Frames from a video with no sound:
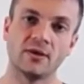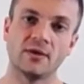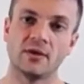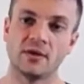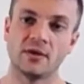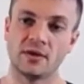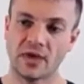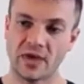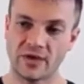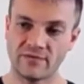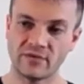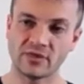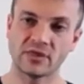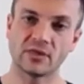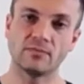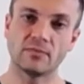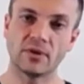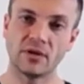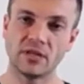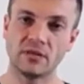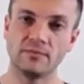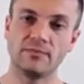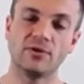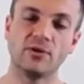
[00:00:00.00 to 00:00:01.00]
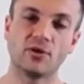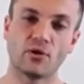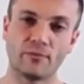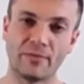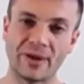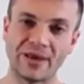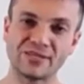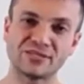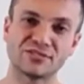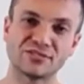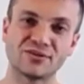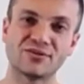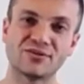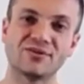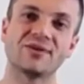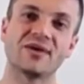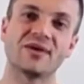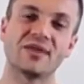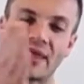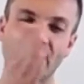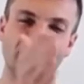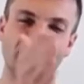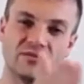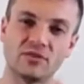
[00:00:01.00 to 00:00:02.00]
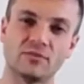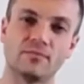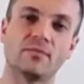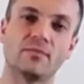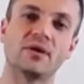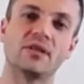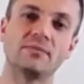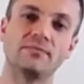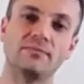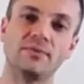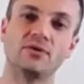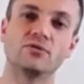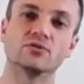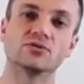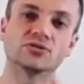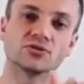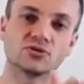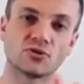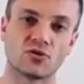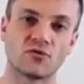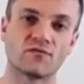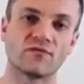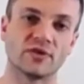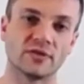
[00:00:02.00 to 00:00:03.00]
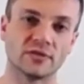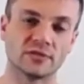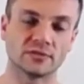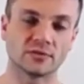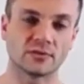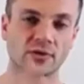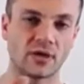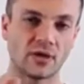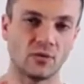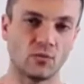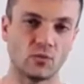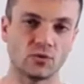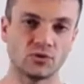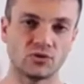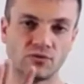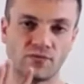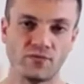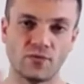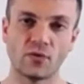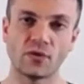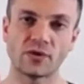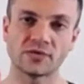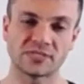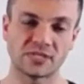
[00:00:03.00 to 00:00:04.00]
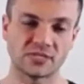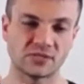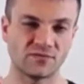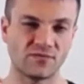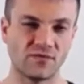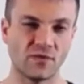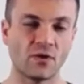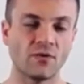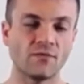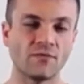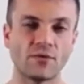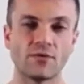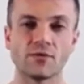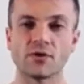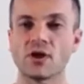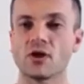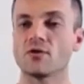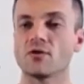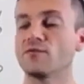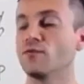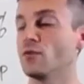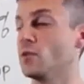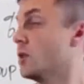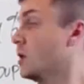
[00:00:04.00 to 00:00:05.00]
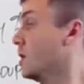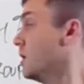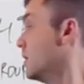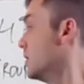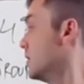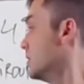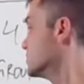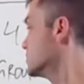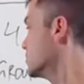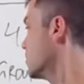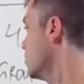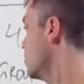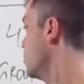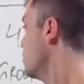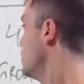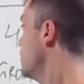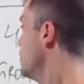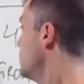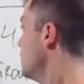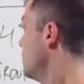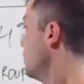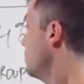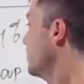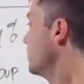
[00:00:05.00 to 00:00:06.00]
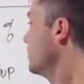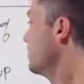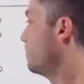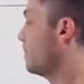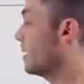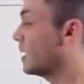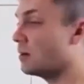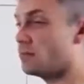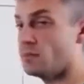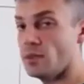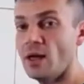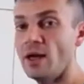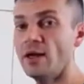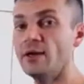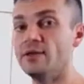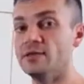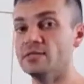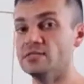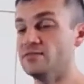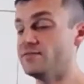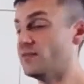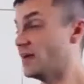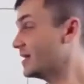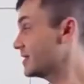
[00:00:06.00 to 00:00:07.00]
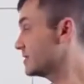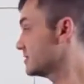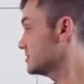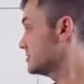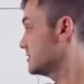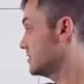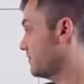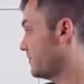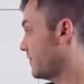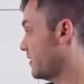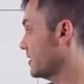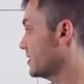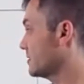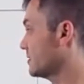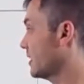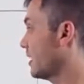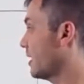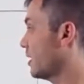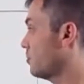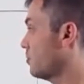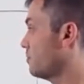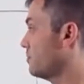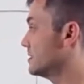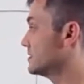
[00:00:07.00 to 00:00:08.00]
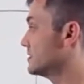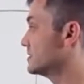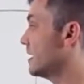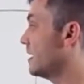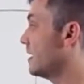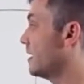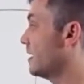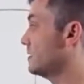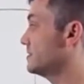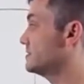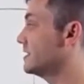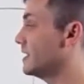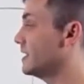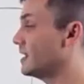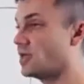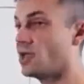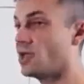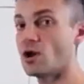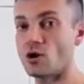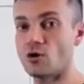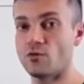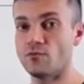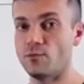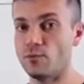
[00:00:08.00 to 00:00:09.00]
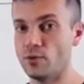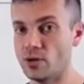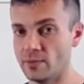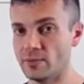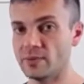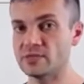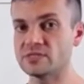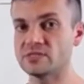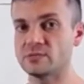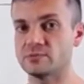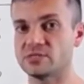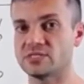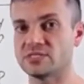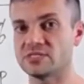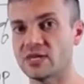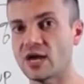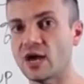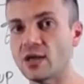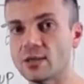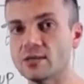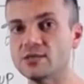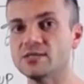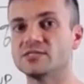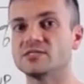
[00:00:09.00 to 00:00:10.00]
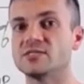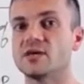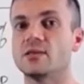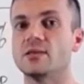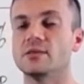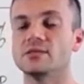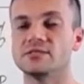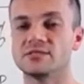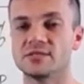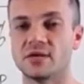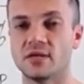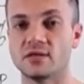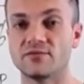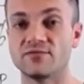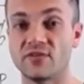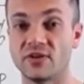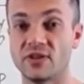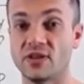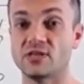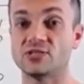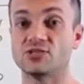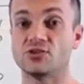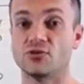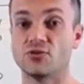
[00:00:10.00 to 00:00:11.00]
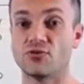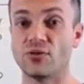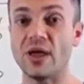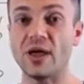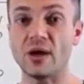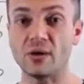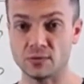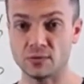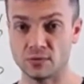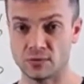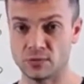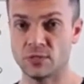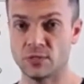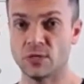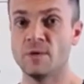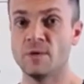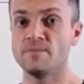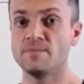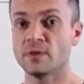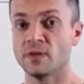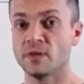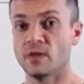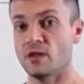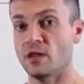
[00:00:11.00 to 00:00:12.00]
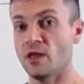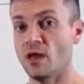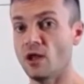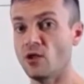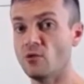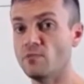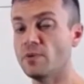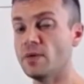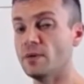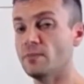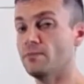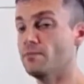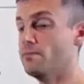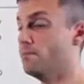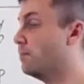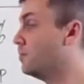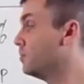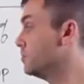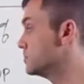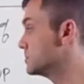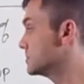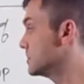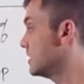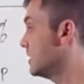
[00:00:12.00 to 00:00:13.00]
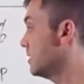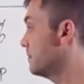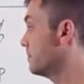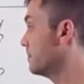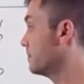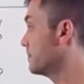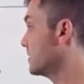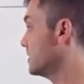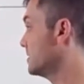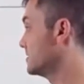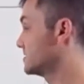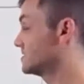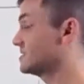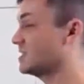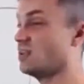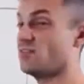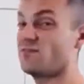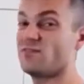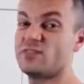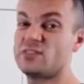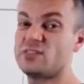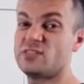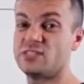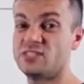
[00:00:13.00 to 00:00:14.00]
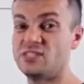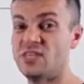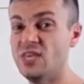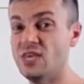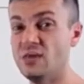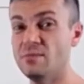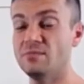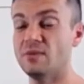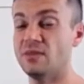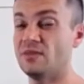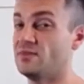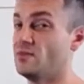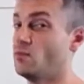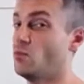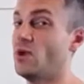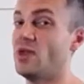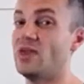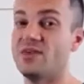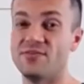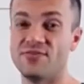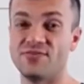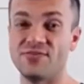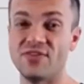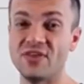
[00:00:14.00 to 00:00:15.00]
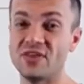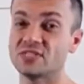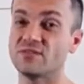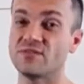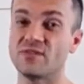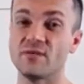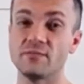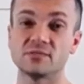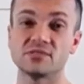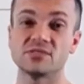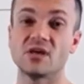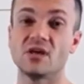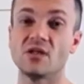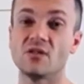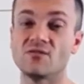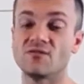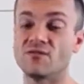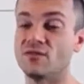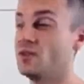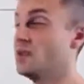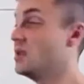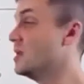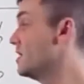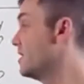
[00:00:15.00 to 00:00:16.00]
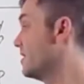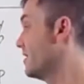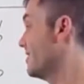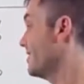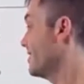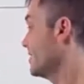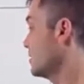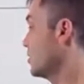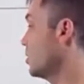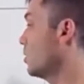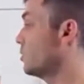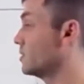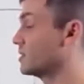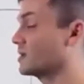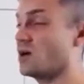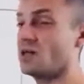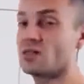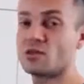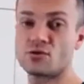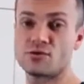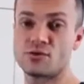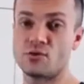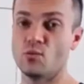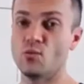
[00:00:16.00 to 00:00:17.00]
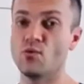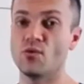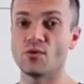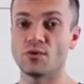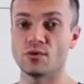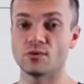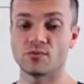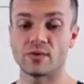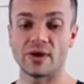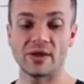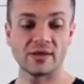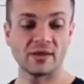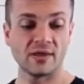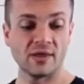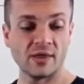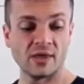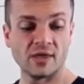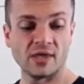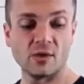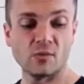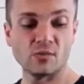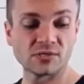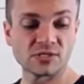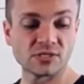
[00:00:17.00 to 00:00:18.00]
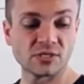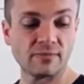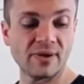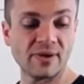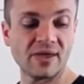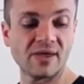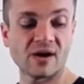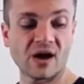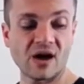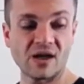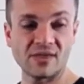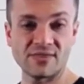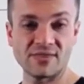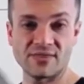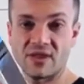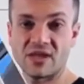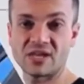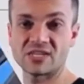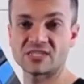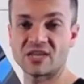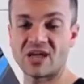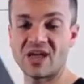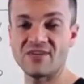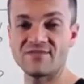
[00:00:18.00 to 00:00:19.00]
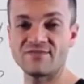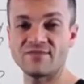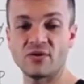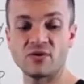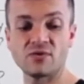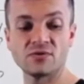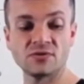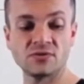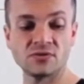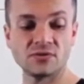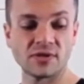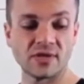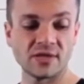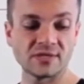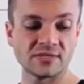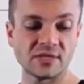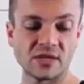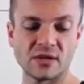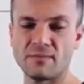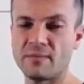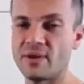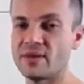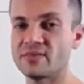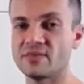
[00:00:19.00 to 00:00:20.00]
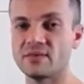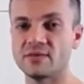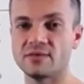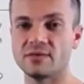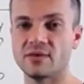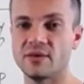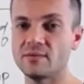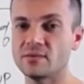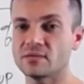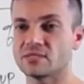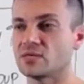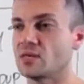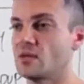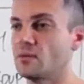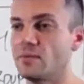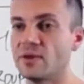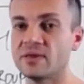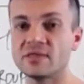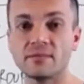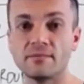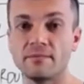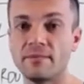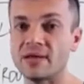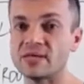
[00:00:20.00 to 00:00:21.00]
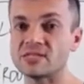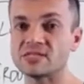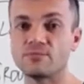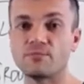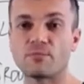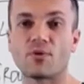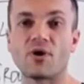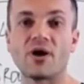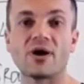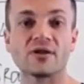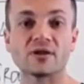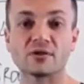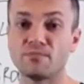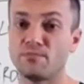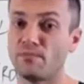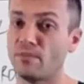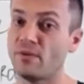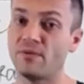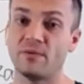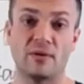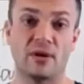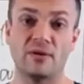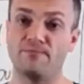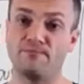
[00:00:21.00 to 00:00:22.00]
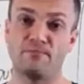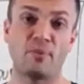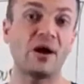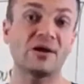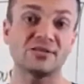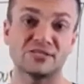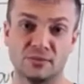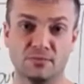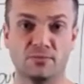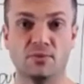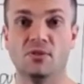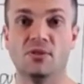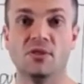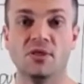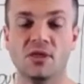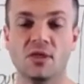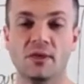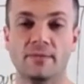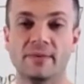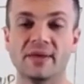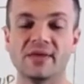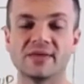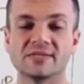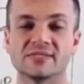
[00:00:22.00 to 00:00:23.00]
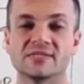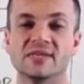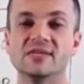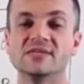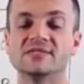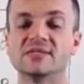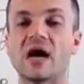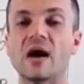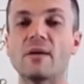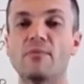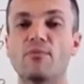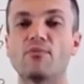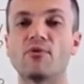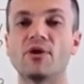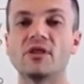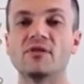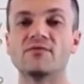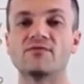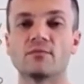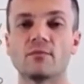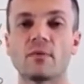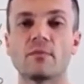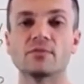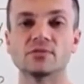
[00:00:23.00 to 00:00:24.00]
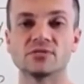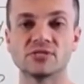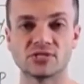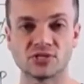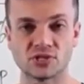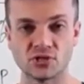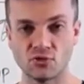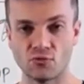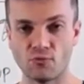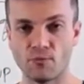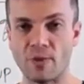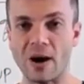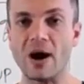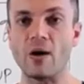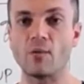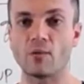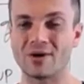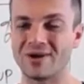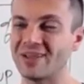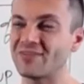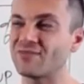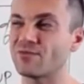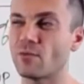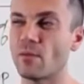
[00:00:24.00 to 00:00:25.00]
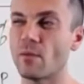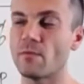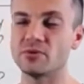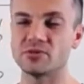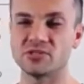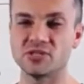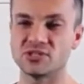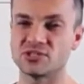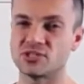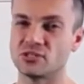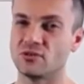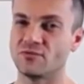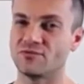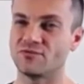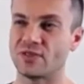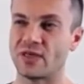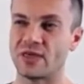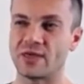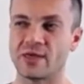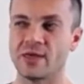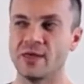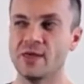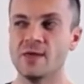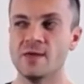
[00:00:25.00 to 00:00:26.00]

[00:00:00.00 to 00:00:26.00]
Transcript: having the money be your master and having the money be your servant, okay? What you focus on is very, very careful. So, but the bottom line is, if I can help this guy take care of, put him on some solid financial grounds, and help him boost his self-esteem and the way he thinks of himself, and he can go and conquer the world, right? He wants to make the next iPhone, dude. He was gonna make the best product possible, because he's operating from a position of power, not from a position of like